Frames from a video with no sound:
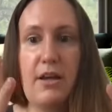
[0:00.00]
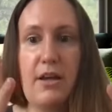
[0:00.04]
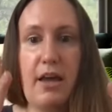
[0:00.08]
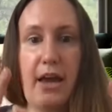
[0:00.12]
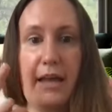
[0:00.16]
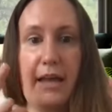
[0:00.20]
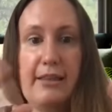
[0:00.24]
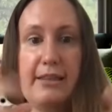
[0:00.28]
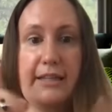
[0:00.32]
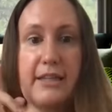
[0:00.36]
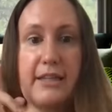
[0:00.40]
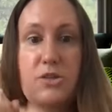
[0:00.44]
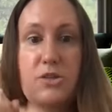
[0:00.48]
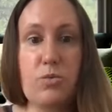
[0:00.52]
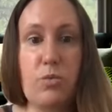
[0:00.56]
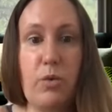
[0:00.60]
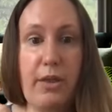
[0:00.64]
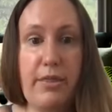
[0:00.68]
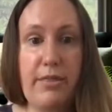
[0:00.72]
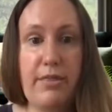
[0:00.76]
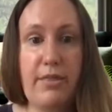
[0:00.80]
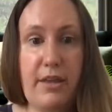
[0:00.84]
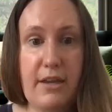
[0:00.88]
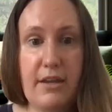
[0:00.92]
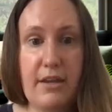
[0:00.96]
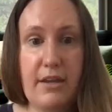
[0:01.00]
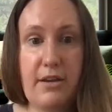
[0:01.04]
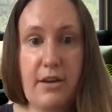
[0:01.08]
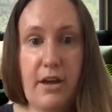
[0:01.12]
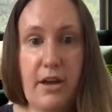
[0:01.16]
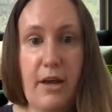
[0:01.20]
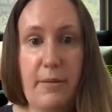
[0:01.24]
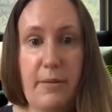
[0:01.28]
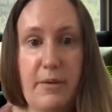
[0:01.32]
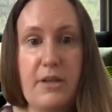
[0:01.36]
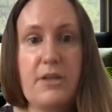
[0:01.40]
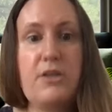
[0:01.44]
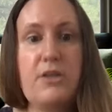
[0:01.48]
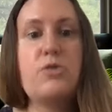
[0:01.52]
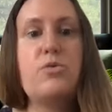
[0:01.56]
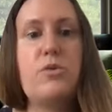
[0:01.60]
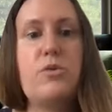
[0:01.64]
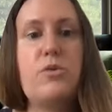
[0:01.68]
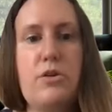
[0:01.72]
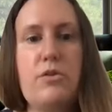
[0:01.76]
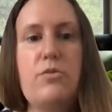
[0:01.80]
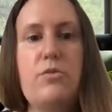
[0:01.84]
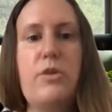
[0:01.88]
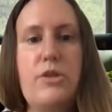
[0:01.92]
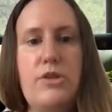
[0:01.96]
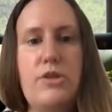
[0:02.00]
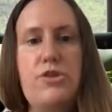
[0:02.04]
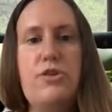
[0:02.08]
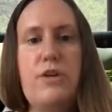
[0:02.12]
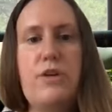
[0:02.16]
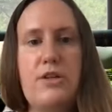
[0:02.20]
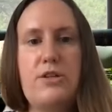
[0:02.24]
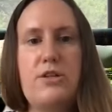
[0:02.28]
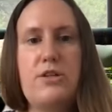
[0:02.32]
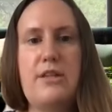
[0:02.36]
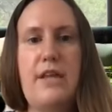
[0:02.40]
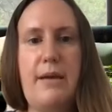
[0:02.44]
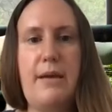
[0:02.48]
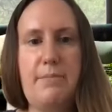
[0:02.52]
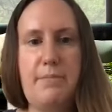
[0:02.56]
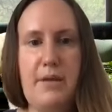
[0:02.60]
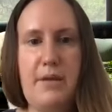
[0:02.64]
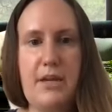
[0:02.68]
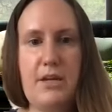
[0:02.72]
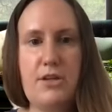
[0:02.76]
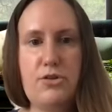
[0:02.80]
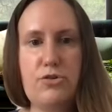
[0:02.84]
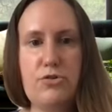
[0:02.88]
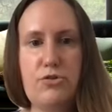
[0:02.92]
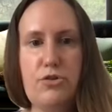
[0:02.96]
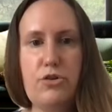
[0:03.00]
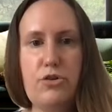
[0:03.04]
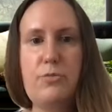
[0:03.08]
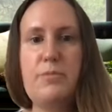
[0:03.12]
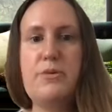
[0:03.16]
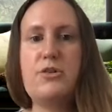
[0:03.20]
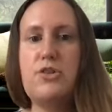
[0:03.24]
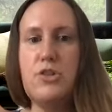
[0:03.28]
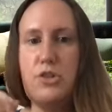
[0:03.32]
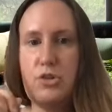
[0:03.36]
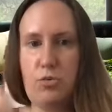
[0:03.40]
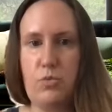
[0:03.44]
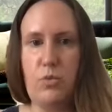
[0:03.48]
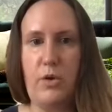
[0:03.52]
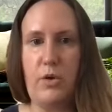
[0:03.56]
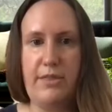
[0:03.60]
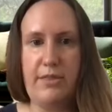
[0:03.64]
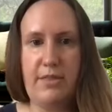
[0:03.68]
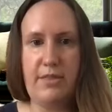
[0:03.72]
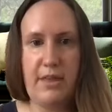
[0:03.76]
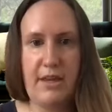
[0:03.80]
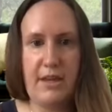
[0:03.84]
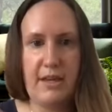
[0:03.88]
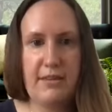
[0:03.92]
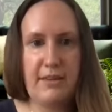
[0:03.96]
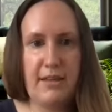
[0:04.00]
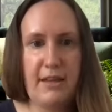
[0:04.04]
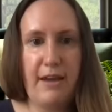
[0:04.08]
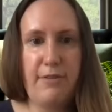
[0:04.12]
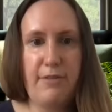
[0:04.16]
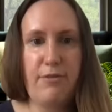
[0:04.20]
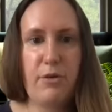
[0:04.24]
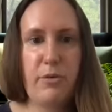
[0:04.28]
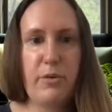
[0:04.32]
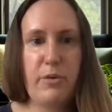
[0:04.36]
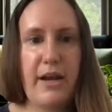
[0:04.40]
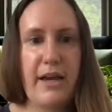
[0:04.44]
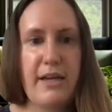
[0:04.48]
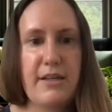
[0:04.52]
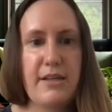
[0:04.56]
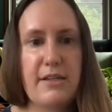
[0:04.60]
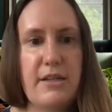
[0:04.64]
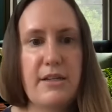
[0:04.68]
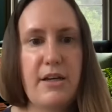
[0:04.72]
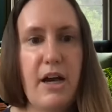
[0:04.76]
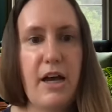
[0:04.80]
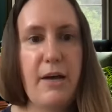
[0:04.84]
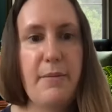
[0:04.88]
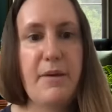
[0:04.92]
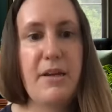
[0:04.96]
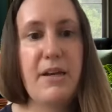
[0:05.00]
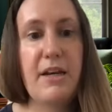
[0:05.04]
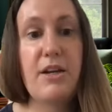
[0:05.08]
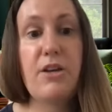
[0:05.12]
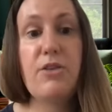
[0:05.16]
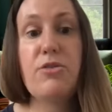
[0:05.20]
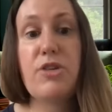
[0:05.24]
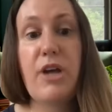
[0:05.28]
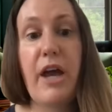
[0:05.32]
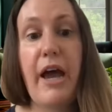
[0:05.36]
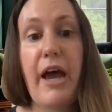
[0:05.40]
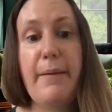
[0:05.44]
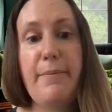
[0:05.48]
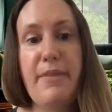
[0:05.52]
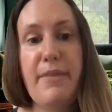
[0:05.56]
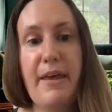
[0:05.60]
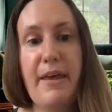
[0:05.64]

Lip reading: at least one thing in common, because once you get to that biggest group, it's just one thing that everyone has in common, and you time